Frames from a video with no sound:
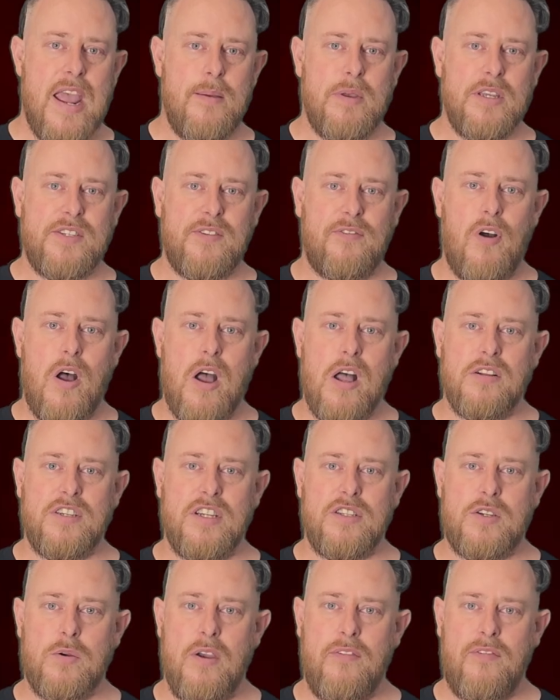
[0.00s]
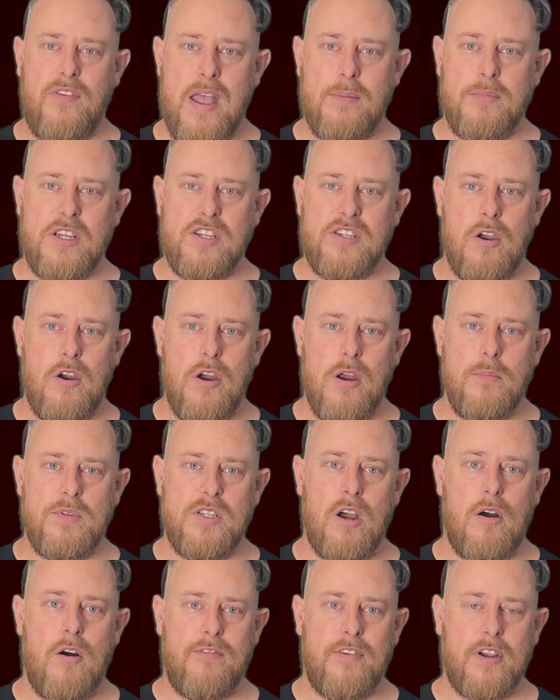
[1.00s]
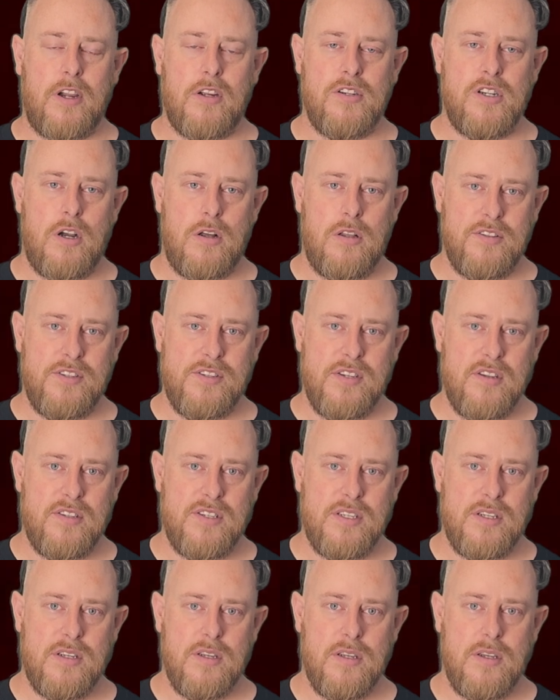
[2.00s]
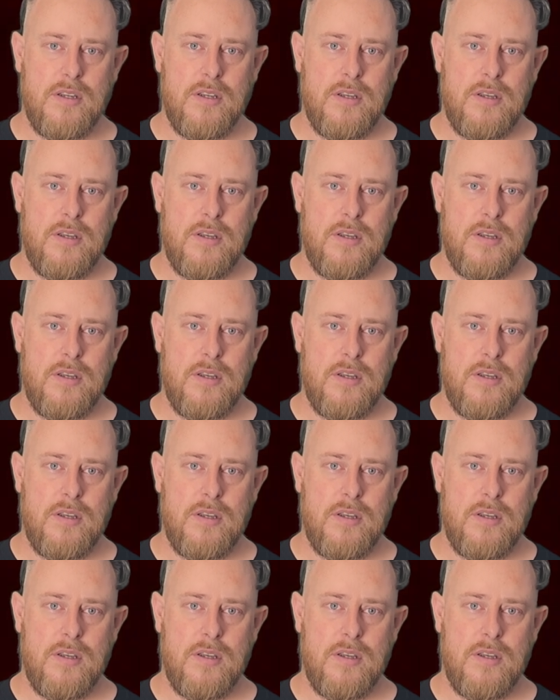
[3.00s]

and neighbours filed into her family's home to offer condolences.